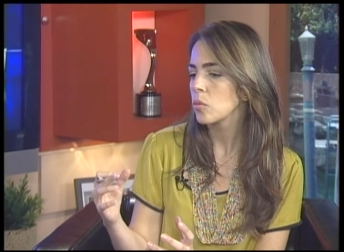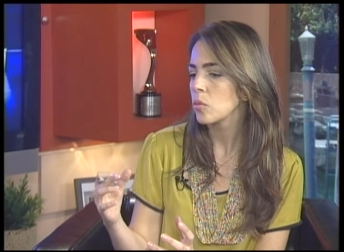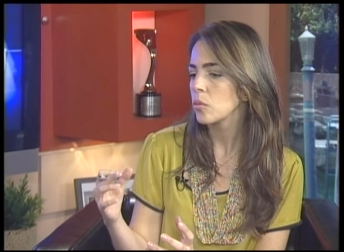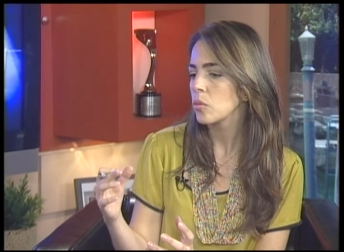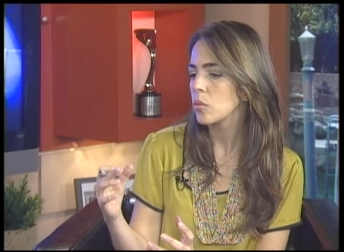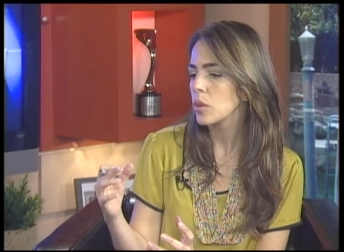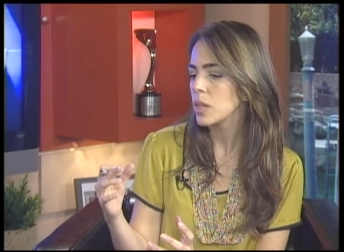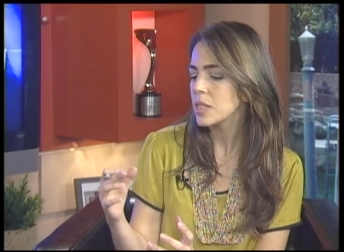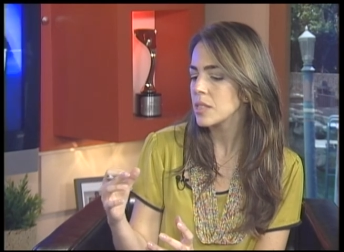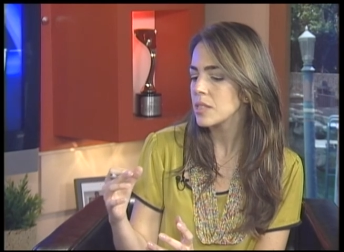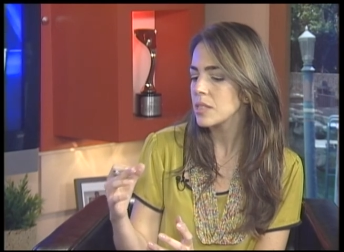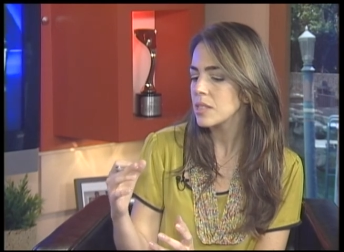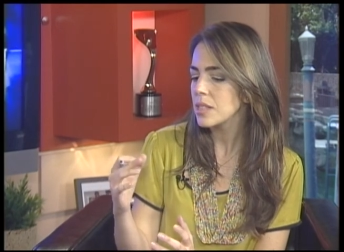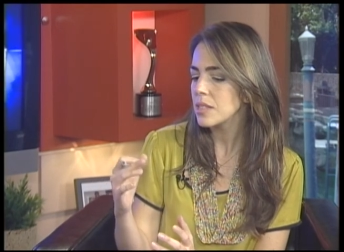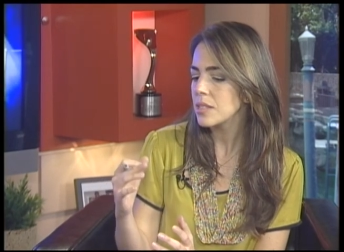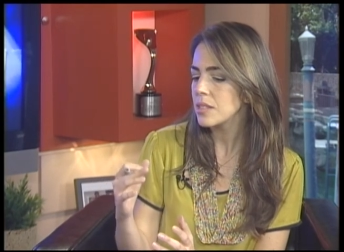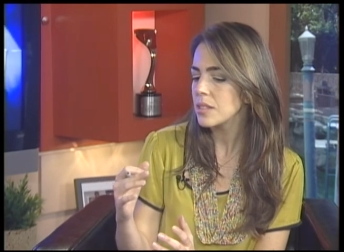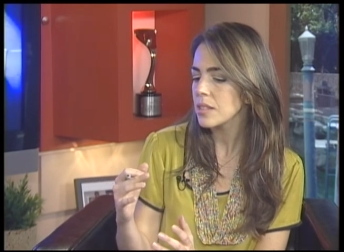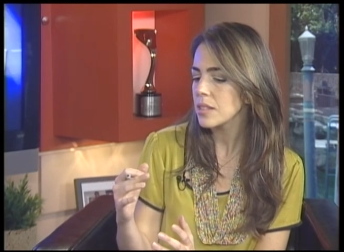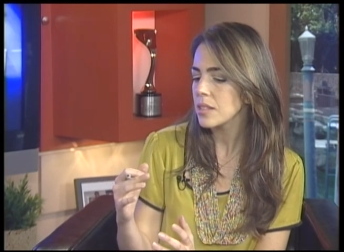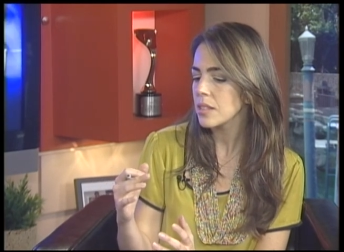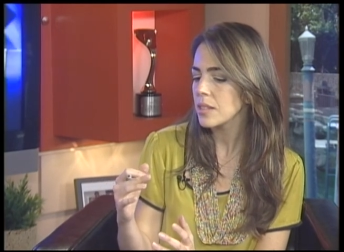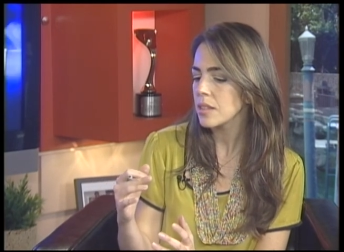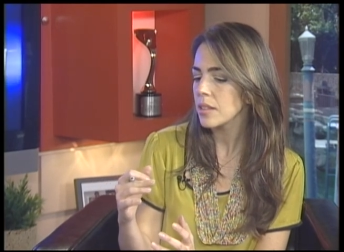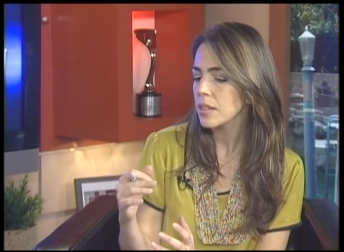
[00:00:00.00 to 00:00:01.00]
is this,
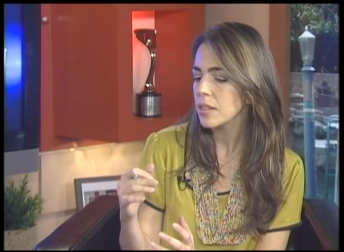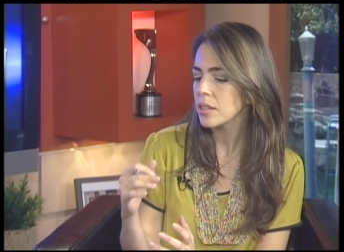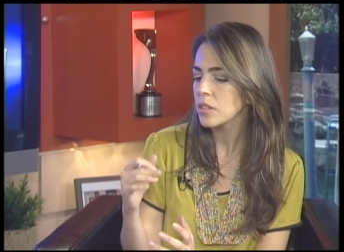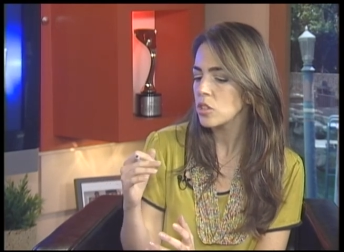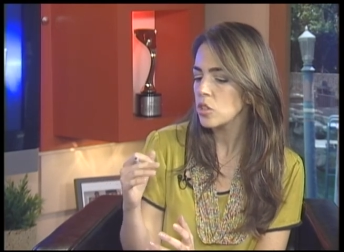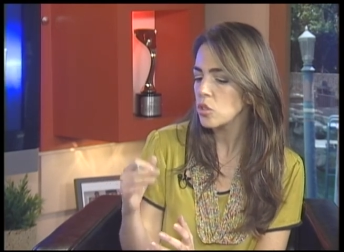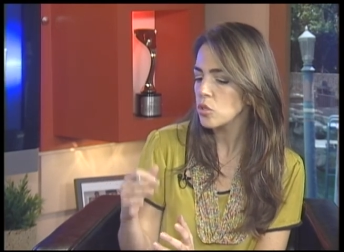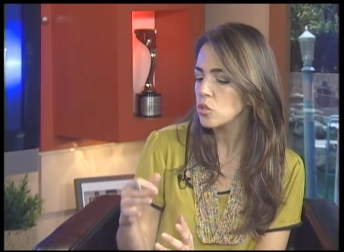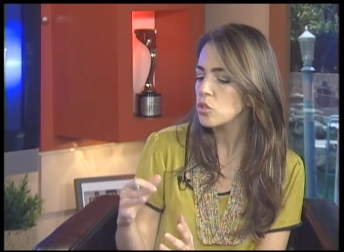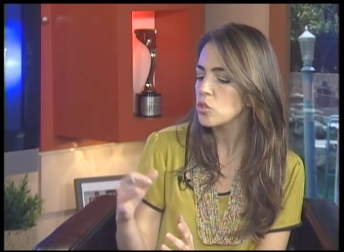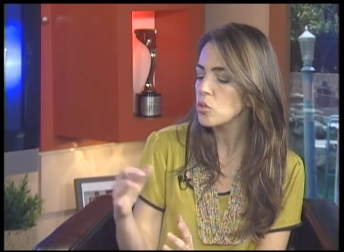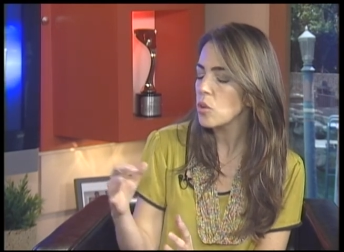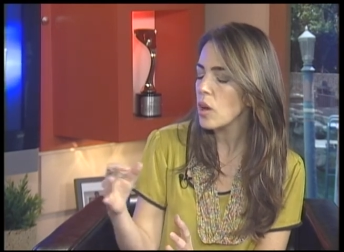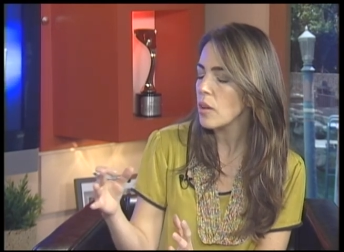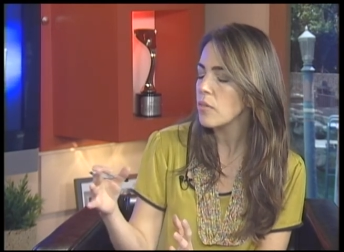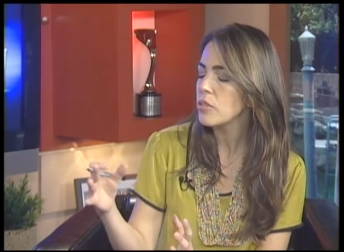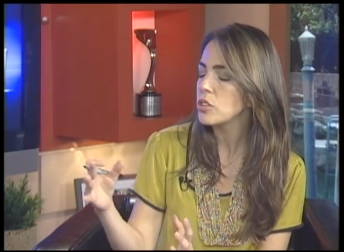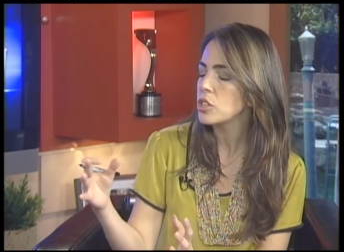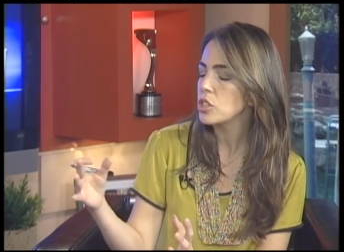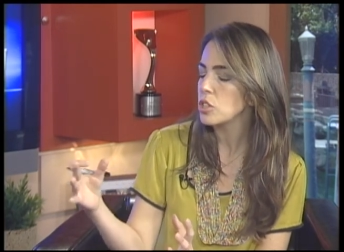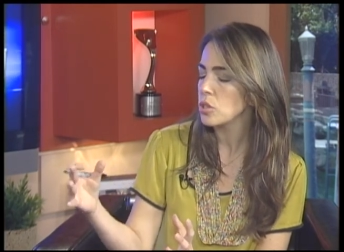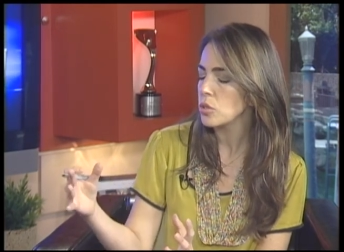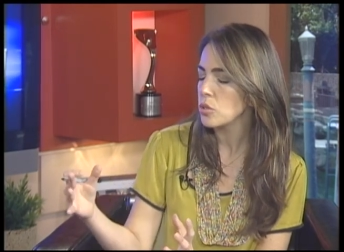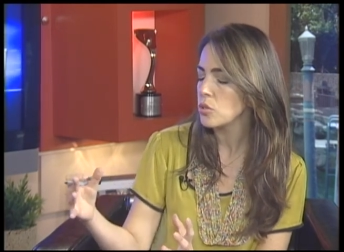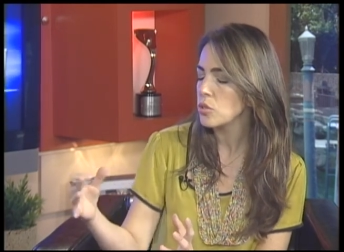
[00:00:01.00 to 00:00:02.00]
you do have a
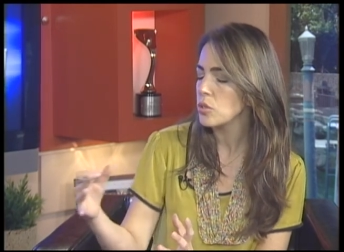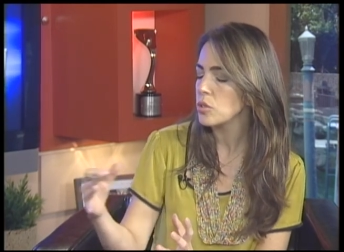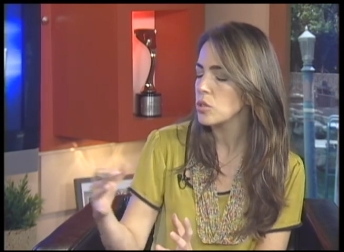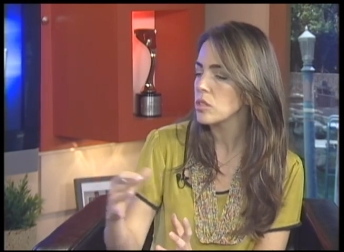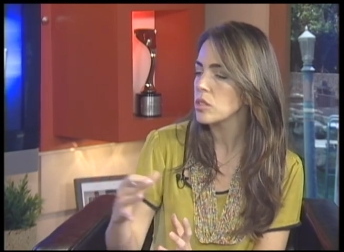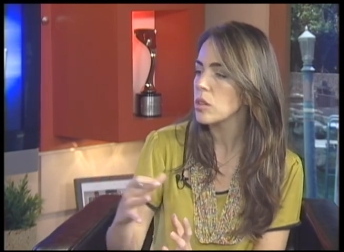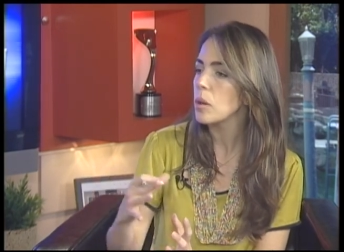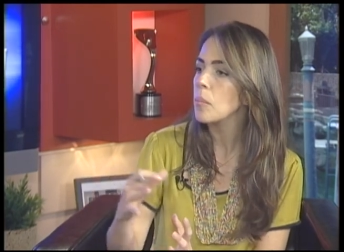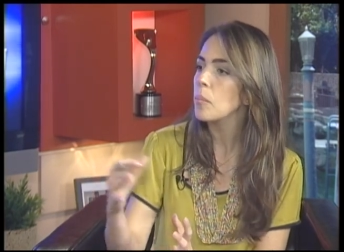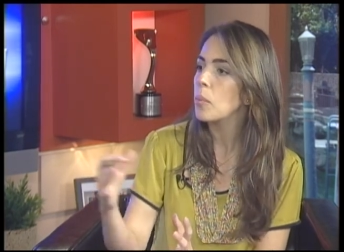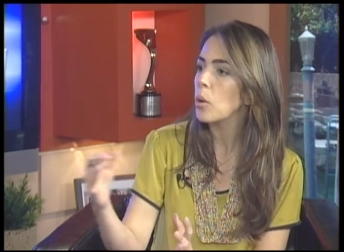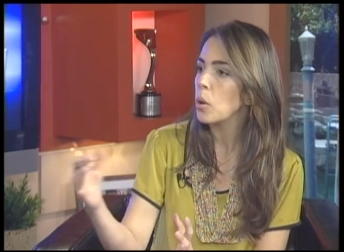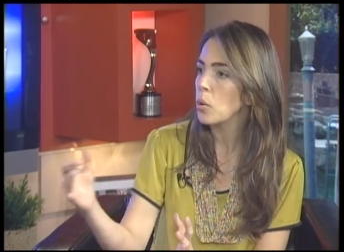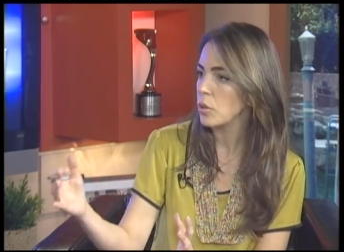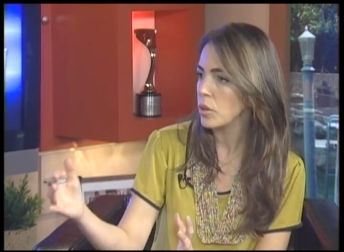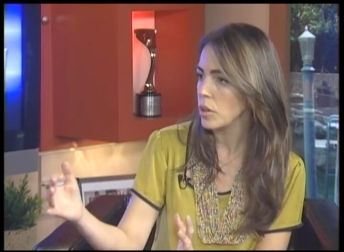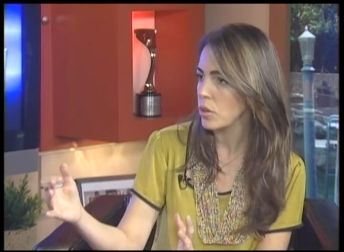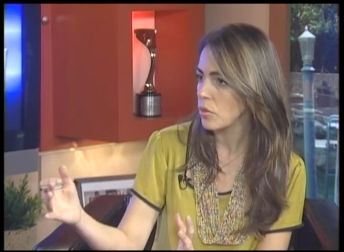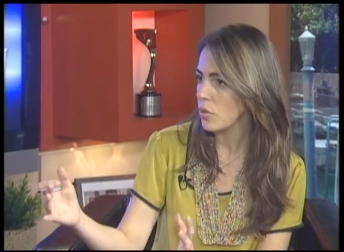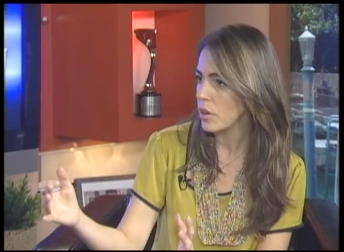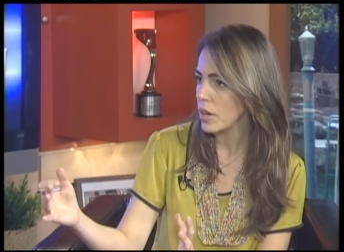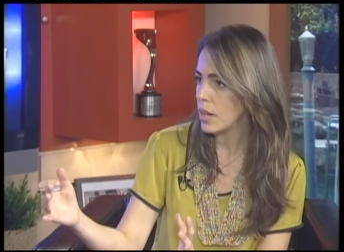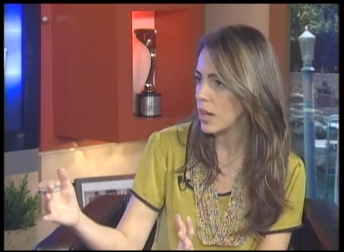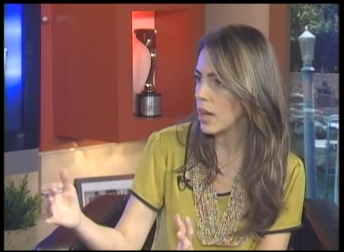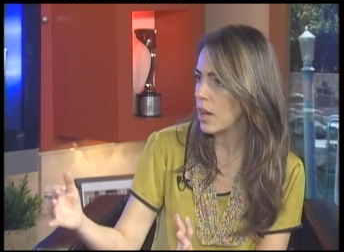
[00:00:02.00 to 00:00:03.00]
children's
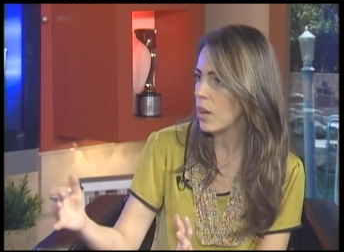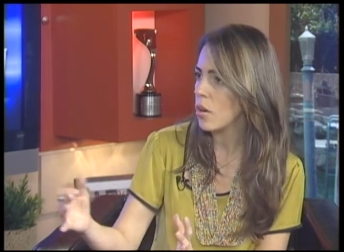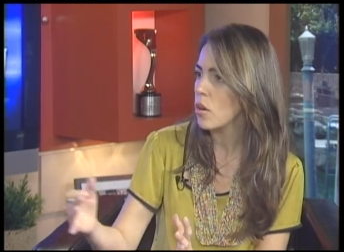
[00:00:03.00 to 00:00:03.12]
component right now,